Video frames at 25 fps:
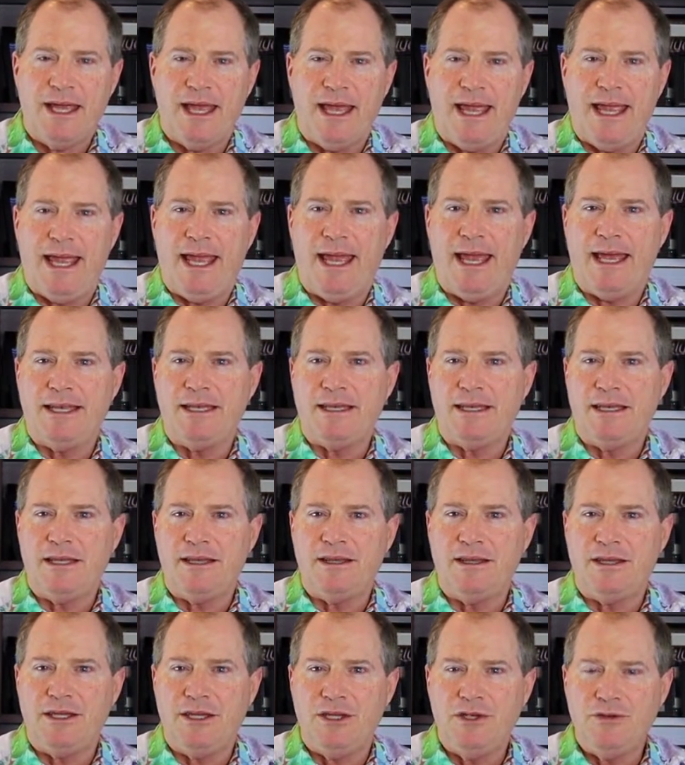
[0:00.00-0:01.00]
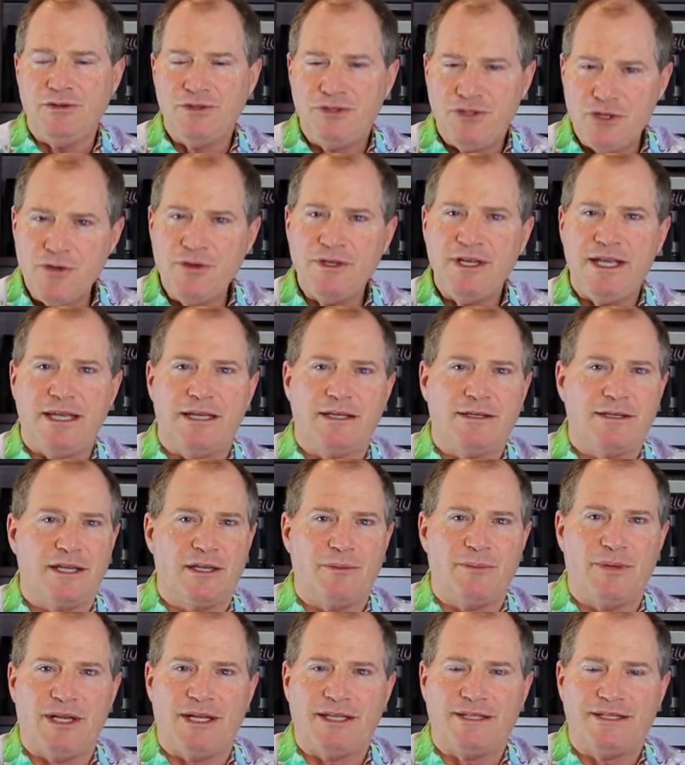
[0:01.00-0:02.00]
And you do need a
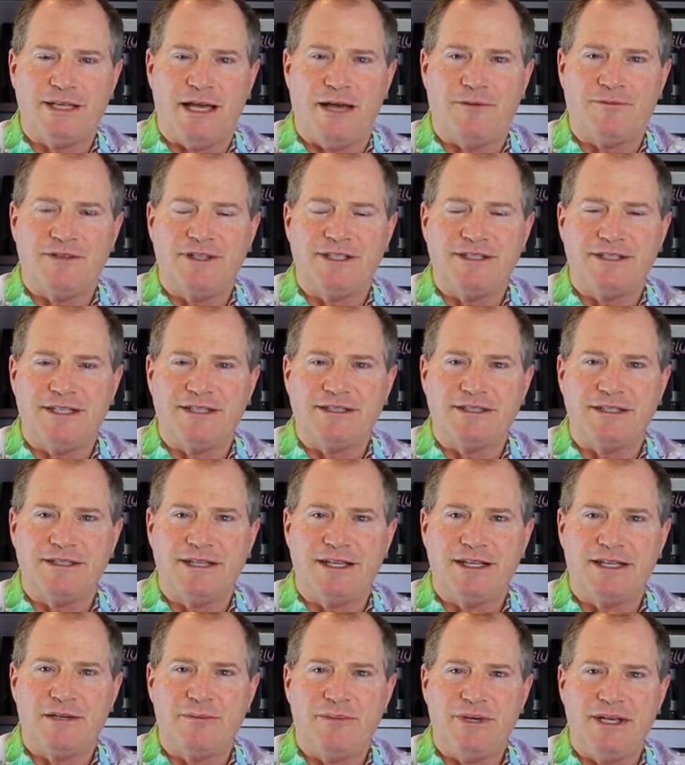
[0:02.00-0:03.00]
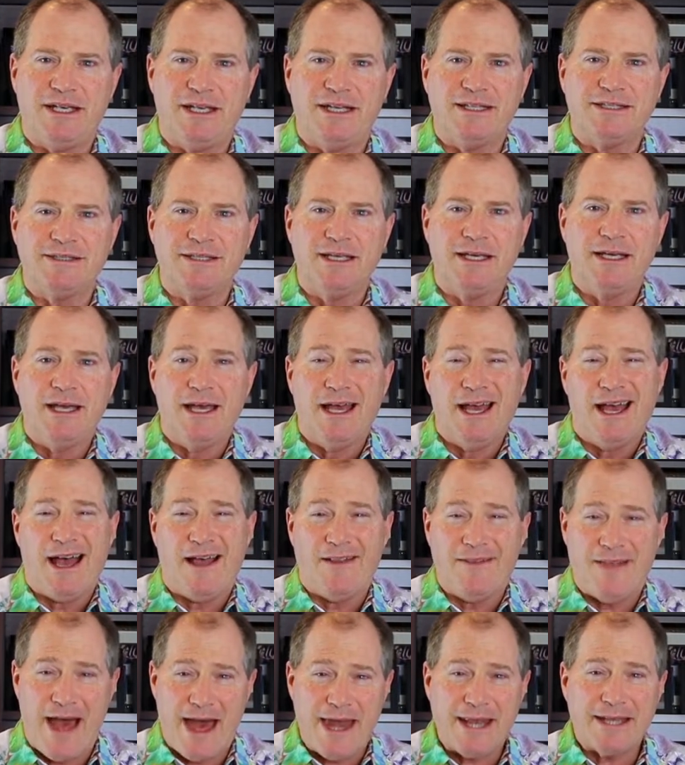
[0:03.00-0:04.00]
little bit of toughness as a leader because
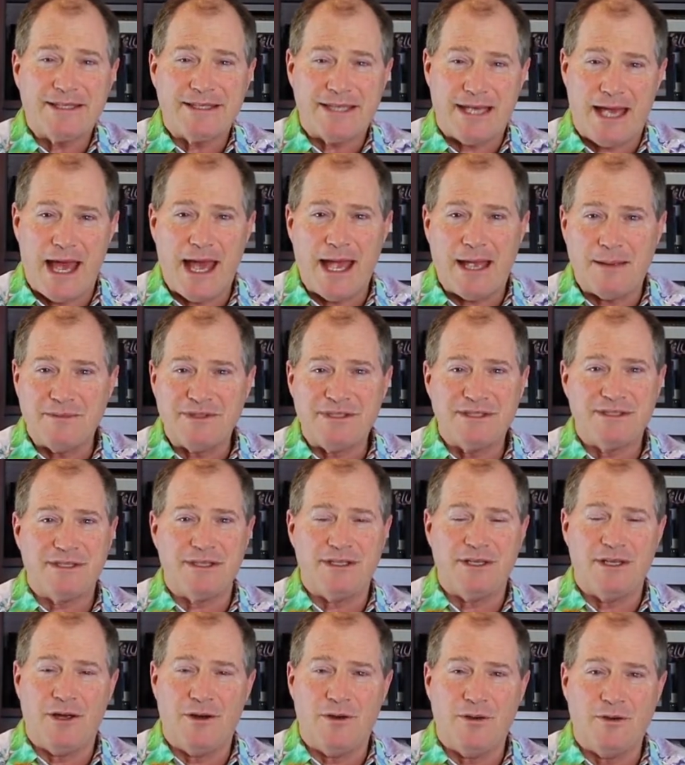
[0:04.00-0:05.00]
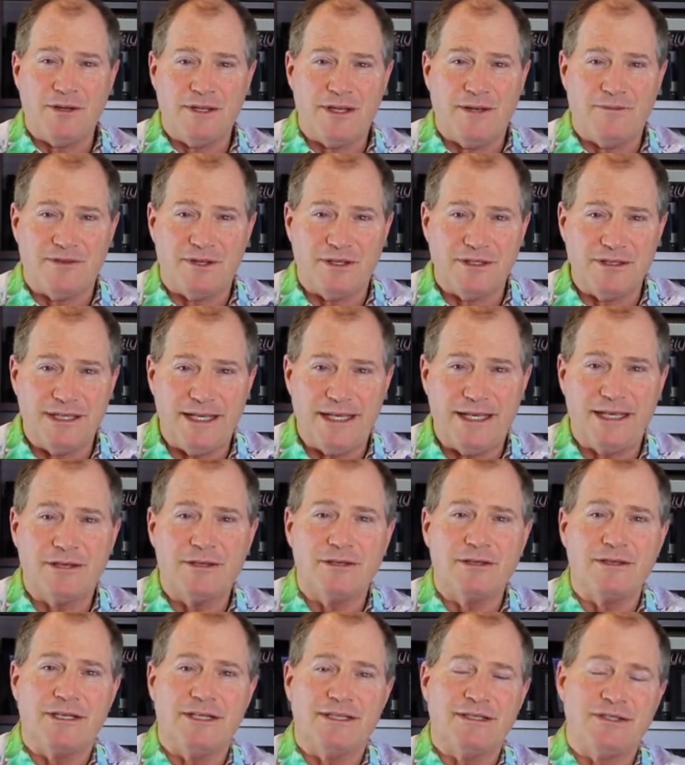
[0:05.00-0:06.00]
a lot of times, if the
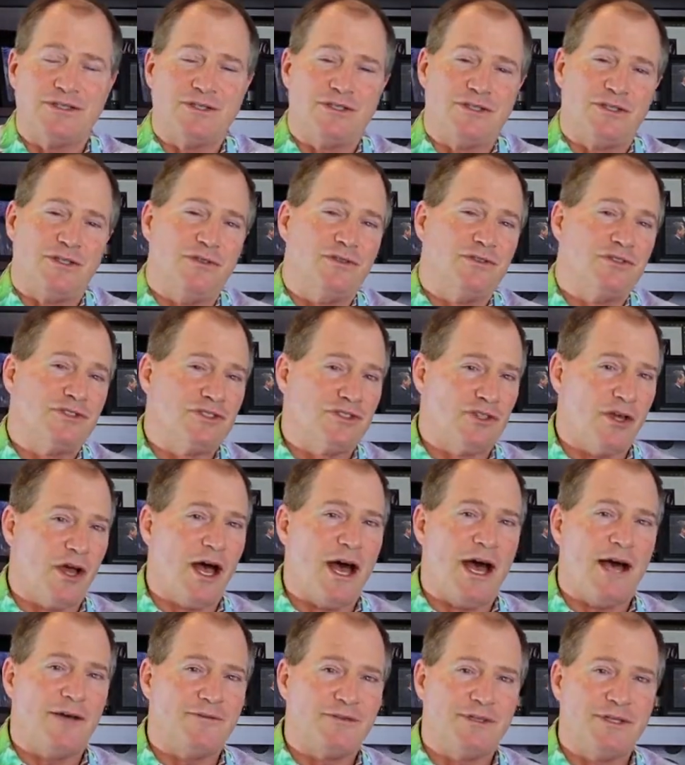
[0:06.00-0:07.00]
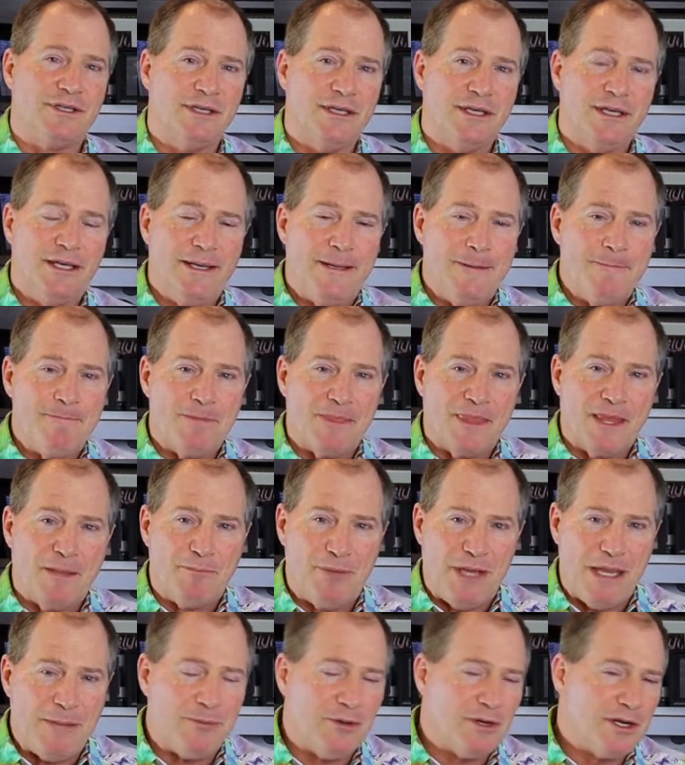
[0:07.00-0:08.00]
leader is too soft,
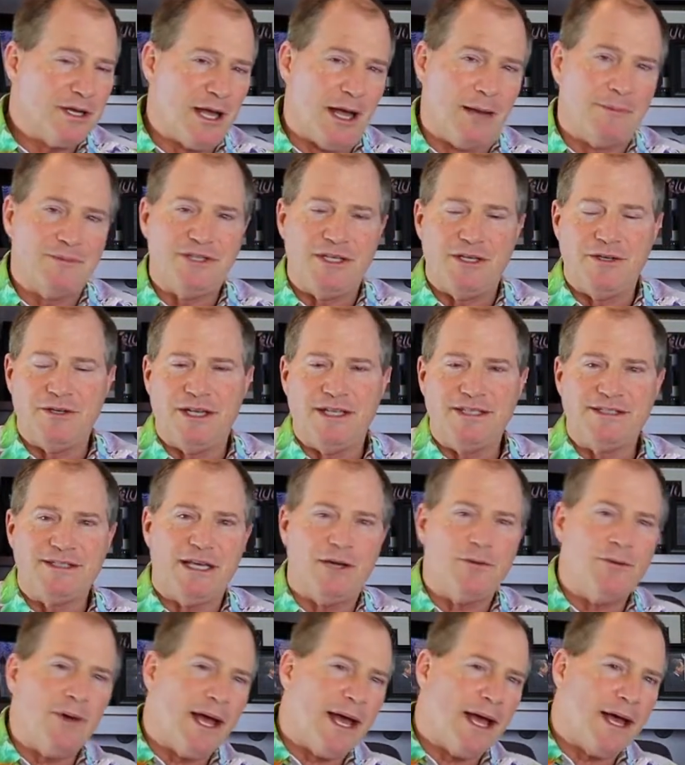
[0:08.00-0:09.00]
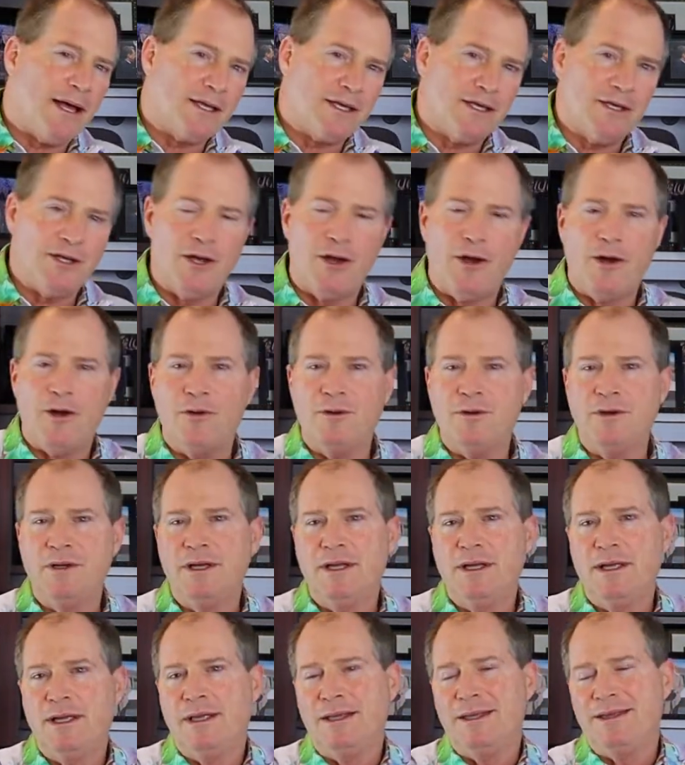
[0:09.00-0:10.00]
people come to you and they say, well,
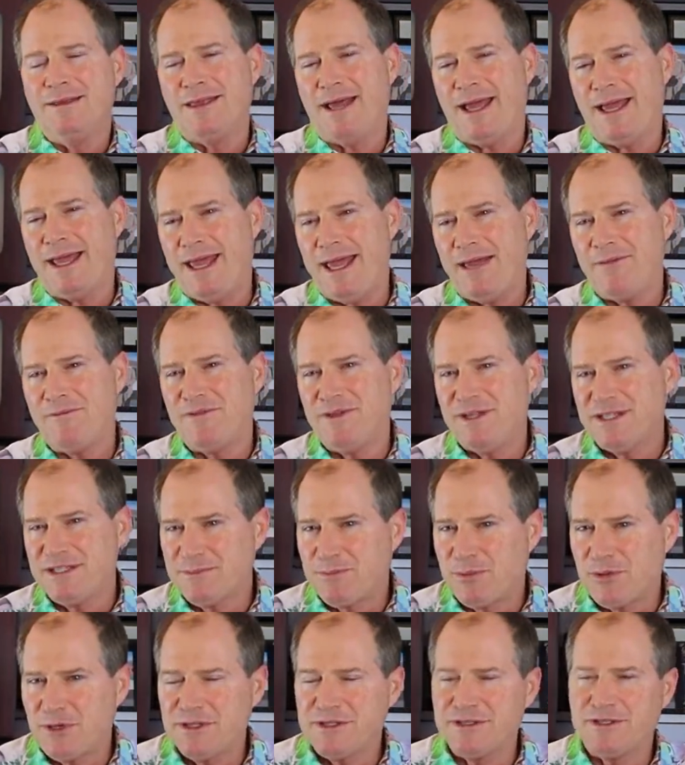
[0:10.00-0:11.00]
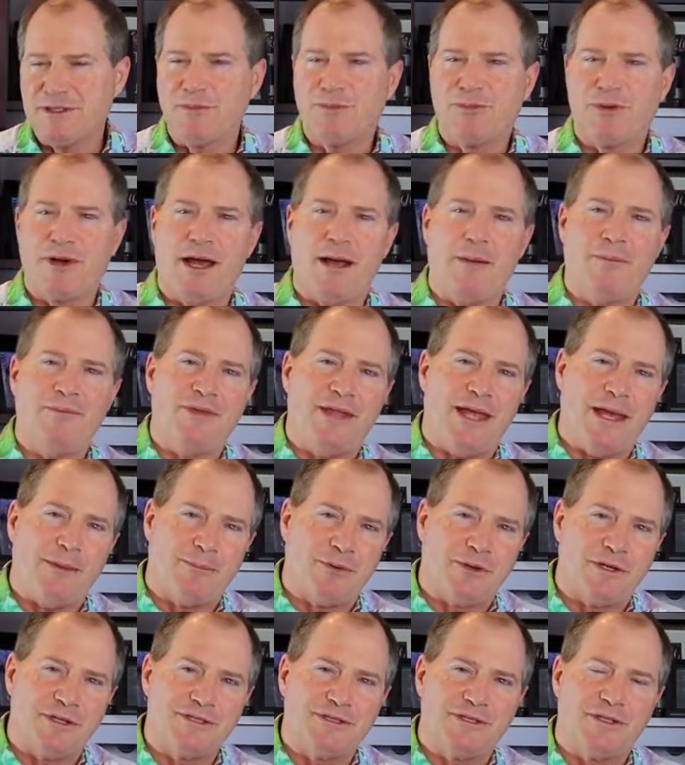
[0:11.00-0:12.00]
I have this personal problem, that
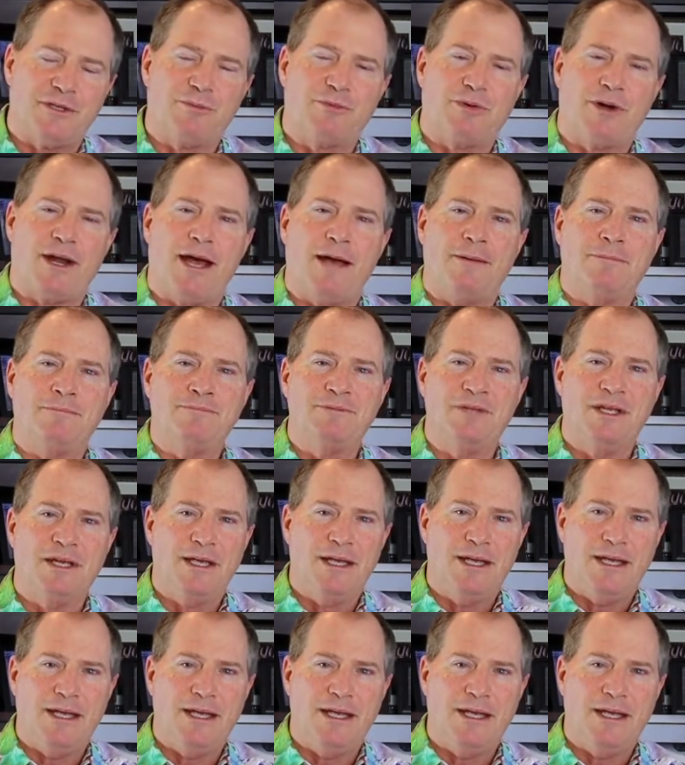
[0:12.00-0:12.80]
personal problem.